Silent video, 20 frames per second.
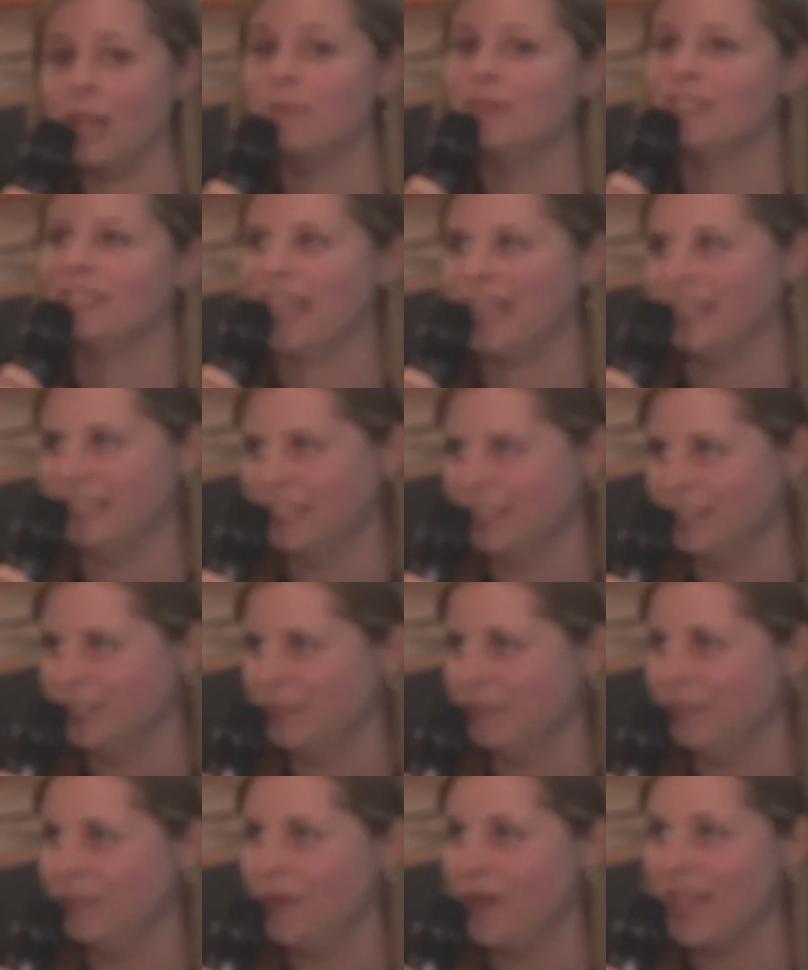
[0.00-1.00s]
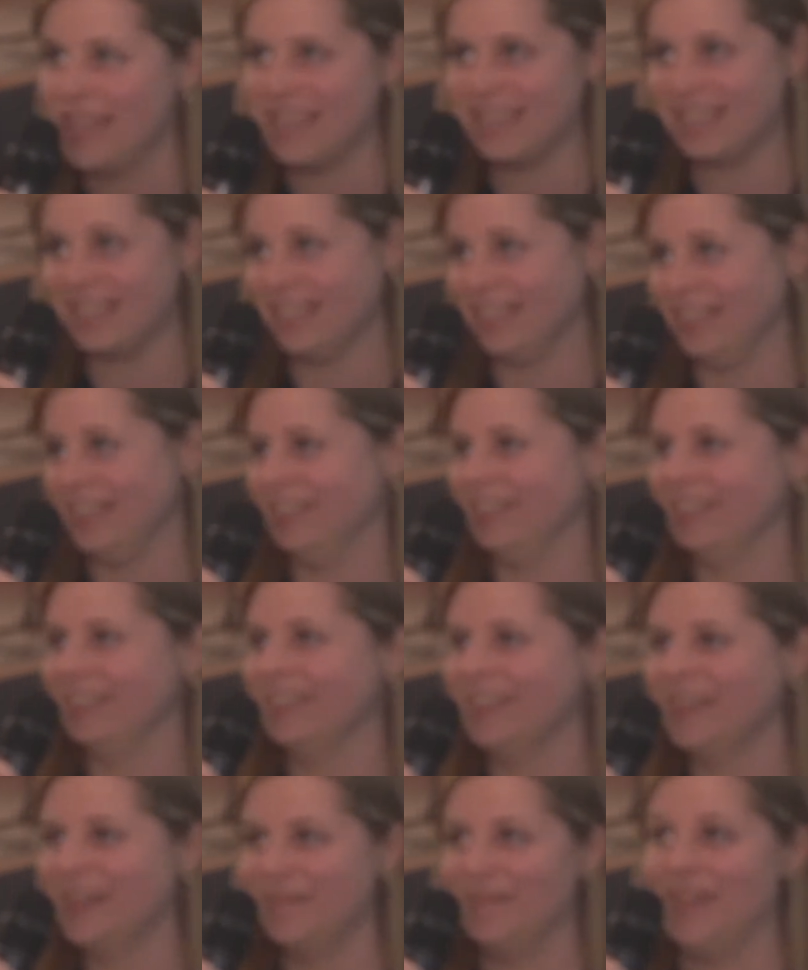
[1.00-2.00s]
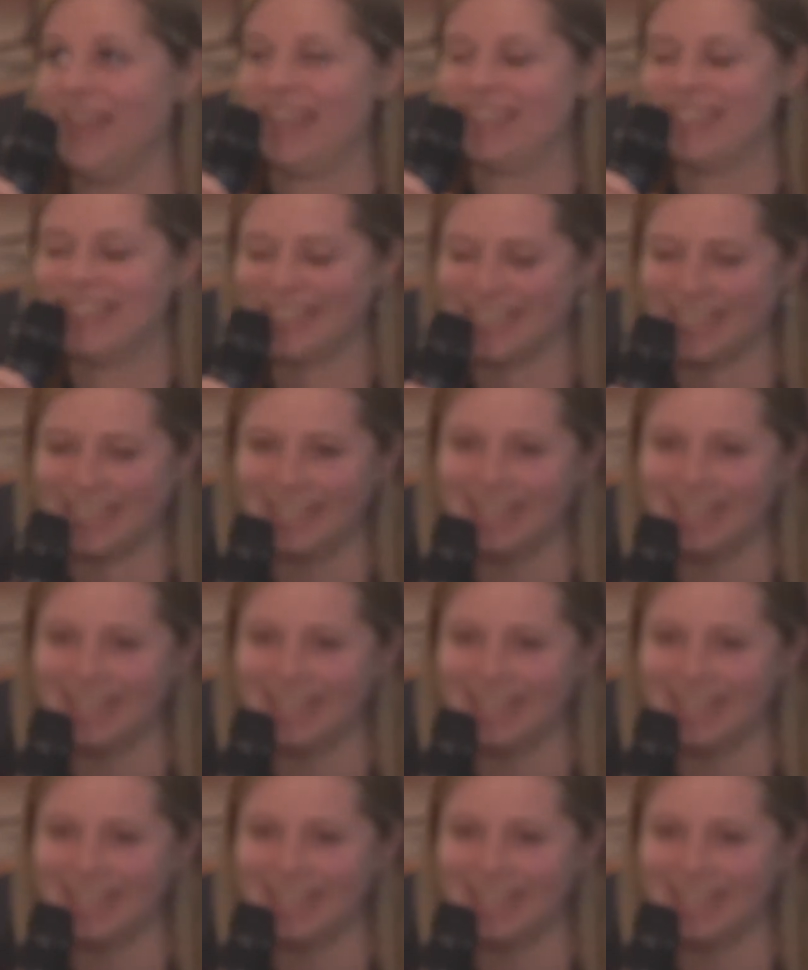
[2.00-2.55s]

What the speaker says: imitators of what he can make.